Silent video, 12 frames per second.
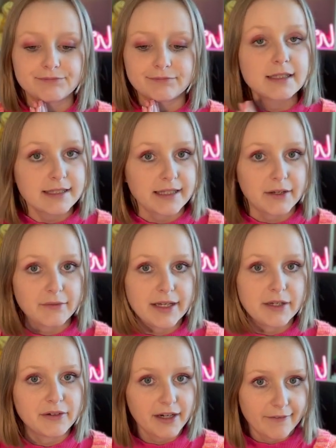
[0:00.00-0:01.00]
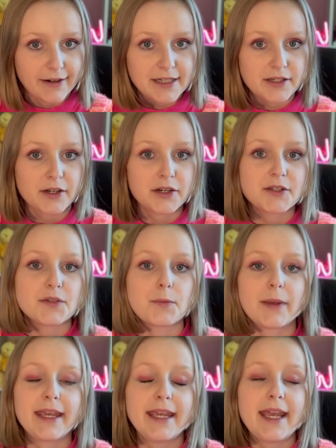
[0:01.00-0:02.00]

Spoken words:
Sanrio characters, we